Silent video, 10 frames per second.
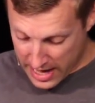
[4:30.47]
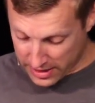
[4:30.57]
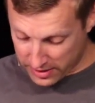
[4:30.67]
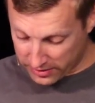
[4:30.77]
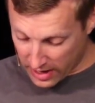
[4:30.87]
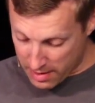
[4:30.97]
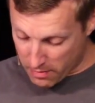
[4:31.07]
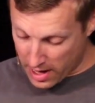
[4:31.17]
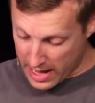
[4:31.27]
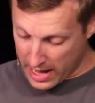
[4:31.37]
In the same
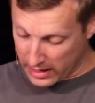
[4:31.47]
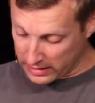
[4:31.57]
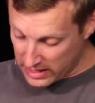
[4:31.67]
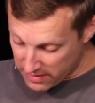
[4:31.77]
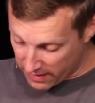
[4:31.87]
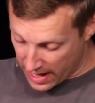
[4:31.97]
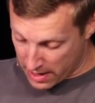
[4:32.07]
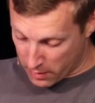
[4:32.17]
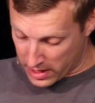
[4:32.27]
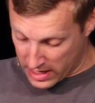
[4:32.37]
way, a
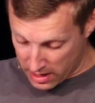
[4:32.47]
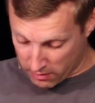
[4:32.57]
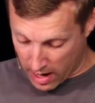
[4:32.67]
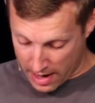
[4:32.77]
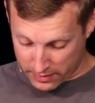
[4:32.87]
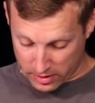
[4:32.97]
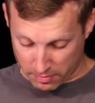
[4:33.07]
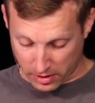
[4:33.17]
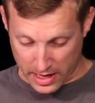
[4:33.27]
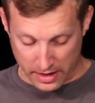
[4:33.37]
Levite, when he arrived at the
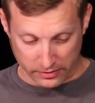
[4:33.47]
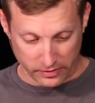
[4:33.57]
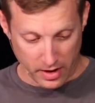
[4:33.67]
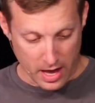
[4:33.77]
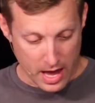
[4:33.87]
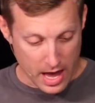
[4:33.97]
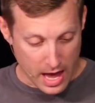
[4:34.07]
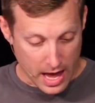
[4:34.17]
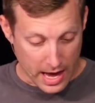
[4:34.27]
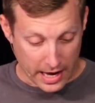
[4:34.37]
place
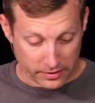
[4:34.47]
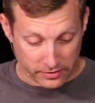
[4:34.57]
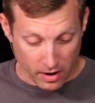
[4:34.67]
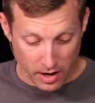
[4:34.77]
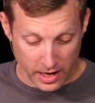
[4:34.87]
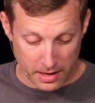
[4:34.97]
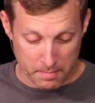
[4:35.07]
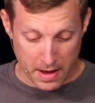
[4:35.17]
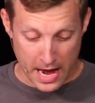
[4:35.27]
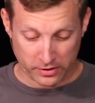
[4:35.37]
and saw him,
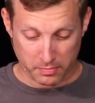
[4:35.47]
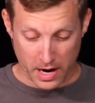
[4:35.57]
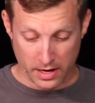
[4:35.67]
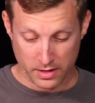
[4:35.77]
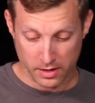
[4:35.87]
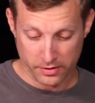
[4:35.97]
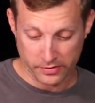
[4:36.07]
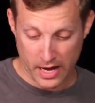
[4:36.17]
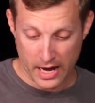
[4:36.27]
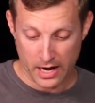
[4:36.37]
passed by on the other
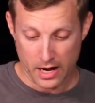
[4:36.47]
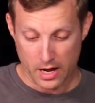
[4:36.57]
side.